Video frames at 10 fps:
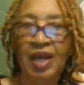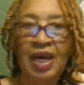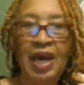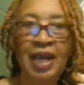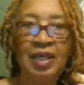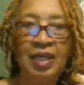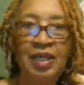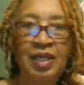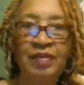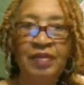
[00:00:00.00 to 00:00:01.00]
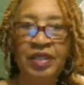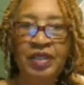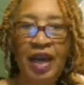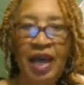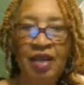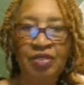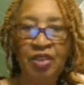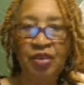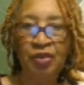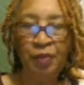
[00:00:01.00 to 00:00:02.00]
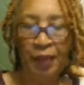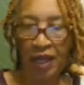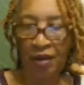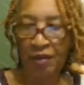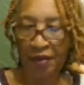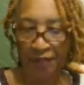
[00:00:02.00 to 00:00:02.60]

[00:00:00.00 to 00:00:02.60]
I love Little House on the Prairie.